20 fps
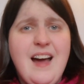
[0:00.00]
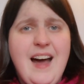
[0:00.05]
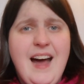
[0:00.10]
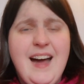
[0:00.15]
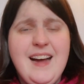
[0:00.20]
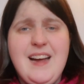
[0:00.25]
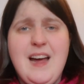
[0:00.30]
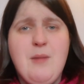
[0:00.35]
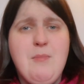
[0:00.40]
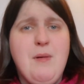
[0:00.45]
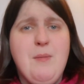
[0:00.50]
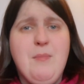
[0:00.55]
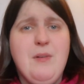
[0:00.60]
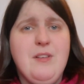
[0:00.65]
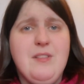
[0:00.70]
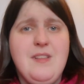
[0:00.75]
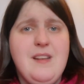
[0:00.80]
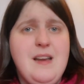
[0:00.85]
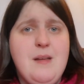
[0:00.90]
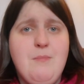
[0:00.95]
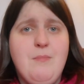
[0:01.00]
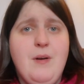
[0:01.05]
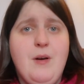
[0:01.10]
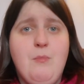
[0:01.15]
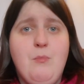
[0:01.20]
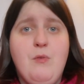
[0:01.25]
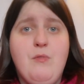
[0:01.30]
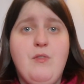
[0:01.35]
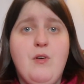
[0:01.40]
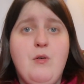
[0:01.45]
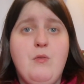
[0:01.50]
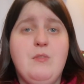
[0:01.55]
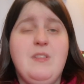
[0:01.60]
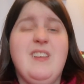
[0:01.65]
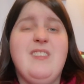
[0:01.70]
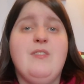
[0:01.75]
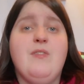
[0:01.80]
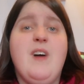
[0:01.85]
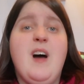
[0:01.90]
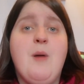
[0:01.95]
I can't remember the name, but we follow
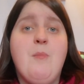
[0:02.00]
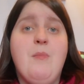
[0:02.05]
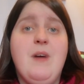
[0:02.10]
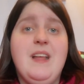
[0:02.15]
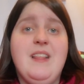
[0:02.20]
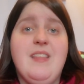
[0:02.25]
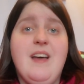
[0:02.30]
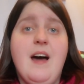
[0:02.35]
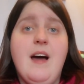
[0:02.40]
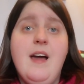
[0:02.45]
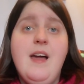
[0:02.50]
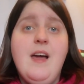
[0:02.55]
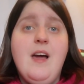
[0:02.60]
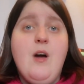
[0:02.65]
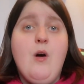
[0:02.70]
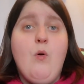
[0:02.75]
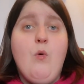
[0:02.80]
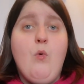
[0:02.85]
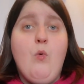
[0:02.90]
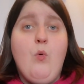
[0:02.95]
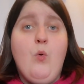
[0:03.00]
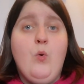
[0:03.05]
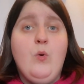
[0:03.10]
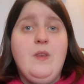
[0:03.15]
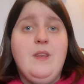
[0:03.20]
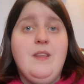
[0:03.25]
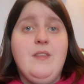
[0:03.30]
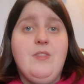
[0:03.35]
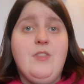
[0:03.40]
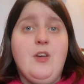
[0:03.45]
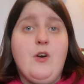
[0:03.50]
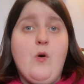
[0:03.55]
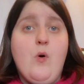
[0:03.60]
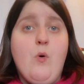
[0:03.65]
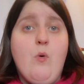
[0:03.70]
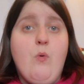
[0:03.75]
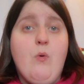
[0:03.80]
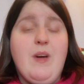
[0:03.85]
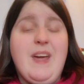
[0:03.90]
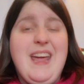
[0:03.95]
this family that they're
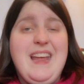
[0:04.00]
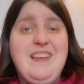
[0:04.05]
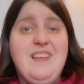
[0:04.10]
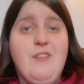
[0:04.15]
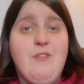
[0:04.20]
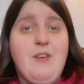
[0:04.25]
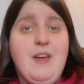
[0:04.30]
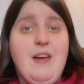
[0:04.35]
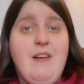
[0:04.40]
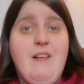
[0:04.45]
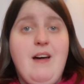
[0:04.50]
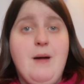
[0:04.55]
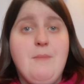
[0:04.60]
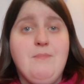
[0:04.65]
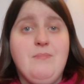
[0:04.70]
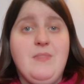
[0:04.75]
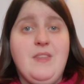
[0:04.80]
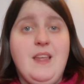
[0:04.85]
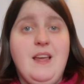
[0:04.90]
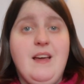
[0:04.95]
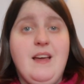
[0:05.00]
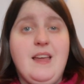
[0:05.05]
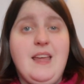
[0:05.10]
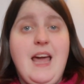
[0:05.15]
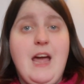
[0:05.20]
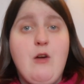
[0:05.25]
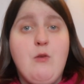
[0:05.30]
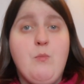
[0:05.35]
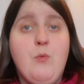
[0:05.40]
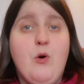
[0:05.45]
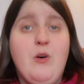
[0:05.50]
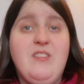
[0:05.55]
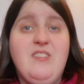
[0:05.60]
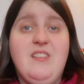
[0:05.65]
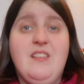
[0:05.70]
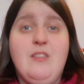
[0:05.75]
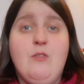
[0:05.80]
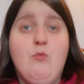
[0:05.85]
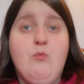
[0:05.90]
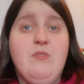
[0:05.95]
all kind of cowboys,
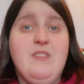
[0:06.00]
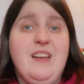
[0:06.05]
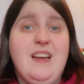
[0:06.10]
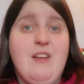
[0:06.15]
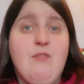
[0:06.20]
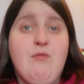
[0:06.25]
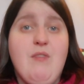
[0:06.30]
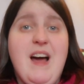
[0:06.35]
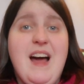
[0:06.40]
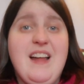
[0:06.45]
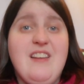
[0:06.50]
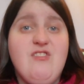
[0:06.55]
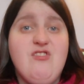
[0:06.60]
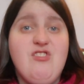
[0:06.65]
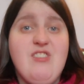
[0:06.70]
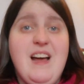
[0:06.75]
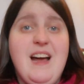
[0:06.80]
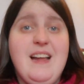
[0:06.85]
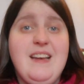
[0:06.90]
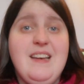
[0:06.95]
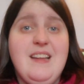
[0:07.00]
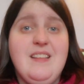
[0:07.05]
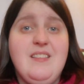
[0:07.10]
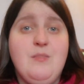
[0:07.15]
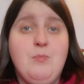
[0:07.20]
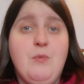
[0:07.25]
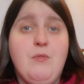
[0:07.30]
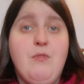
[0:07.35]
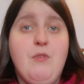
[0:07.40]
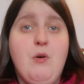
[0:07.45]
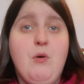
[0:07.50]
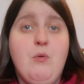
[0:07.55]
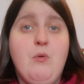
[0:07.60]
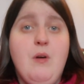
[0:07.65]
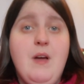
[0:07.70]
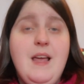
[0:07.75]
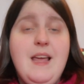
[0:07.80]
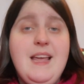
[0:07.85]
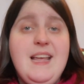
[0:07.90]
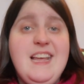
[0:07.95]
and they own like a ranch, and we
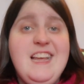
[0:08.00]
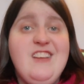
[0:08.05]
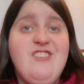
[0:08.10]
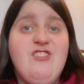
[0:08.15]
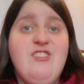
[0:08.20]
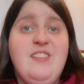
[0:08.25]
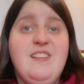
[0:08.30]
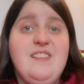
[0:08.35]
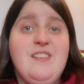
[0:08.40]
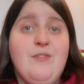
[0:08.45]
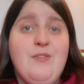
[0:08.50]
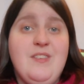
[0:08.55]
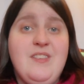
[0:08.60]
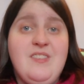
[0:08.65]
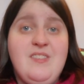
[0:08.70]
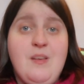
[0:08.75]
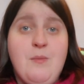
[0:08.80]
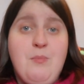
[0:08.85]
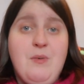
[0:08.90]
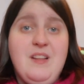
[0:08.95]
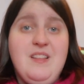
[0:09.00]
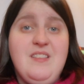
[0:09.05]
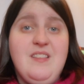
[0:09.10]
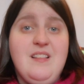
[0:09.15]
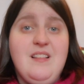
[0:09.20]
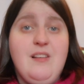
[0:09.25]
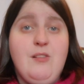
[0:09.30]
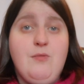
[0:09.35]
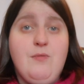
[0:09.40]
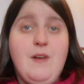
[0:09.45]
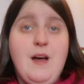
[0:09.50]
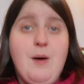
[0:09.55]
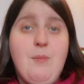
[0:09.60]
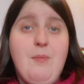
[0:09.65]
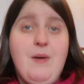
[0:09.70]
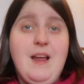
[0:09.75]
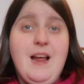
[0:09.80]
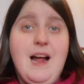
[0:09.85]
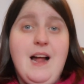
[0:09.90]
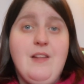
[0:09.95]
follow each of the different siblings in this
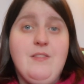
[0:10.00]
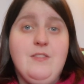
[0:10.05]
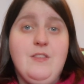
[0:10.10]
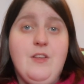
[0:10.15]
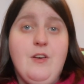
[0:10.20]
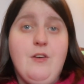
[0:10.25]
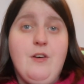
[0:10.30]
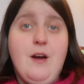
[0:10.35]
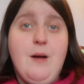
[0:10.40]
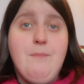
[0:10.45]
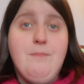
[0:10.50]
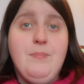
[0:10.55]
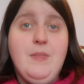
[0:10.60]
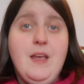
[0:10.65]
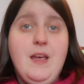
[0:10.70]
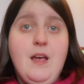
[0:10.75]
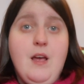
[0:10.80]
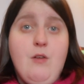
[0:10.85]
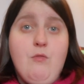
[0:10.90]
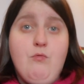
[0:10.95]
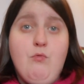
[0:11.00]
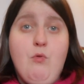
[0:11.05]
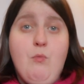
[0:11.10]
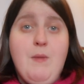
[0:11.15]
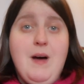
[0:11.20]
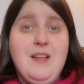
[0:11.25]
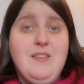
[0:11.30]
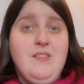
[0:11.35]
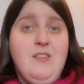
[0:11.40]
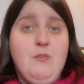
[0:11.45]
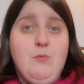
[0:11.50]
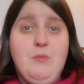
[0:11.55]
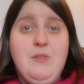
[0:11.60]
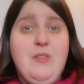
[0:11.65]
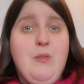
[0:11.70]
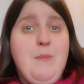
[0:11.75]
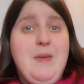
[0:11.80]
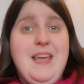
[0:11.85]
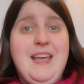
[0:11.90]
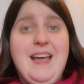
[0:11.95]
family and their romances
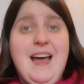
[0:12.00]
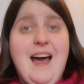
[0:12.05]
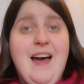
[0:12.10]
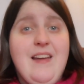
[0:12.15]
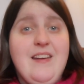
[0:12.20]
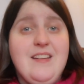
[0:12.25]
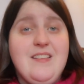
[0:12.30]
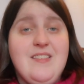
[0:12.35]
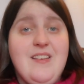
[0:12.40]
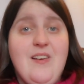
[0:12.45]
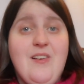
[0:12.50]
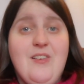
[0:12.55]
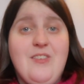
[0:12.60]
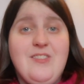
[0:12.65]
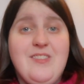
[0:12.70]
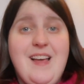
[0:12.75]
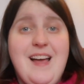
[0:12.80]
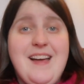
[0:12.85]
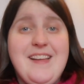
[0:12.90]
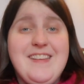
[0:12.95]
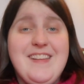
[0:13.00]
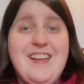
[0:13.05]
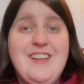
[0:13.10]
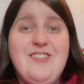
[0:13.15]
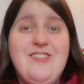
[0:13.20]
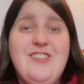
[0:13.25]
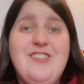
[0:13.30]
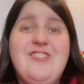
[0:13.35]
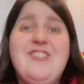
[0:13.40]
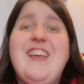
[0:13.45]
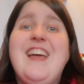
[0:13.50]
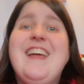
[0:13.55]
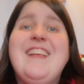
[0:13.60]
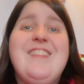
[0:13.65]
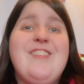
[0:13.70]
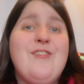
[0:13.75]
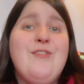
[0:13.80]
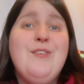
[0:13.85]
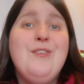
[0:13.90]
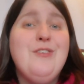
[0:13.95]
with the main characters, and
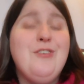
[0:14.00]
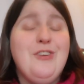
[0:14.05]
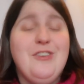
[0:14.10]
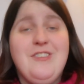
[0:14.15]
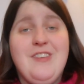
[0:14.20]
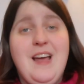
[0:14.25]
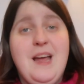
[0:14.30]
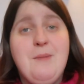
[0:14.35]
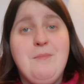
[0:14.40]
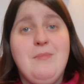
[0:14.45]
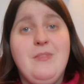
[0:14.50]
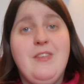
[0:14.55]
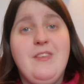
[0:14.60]
it's a really good time.